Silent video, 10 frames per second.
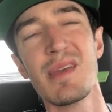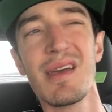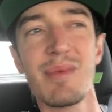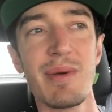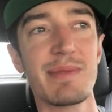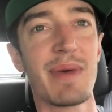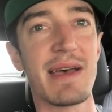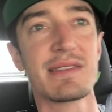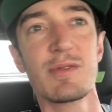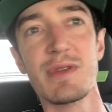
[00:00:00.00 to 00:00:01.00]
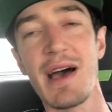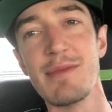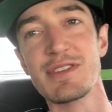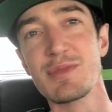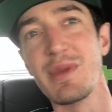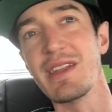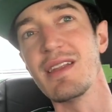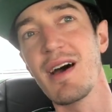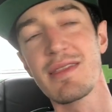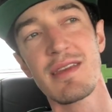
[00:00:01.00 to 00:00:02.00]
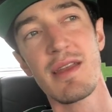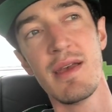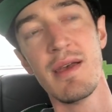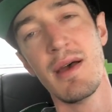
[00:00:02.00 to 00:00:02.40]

eh, maybe the past two times there's been nothing.